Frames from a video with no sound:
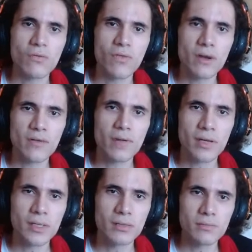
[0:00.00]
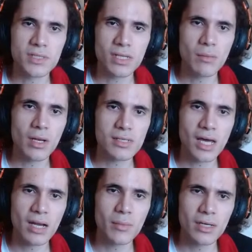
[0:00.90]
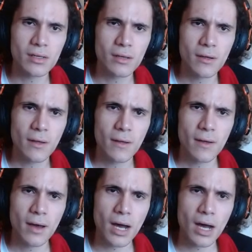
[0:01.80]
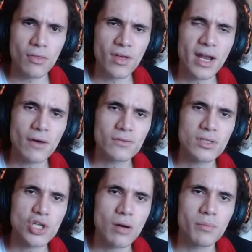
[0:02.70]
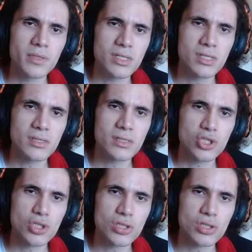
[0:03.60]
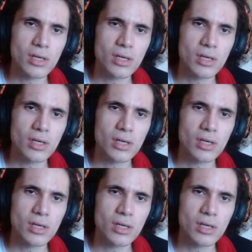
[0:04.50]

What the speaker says: very, very similar to anime. And then after JRPGs is just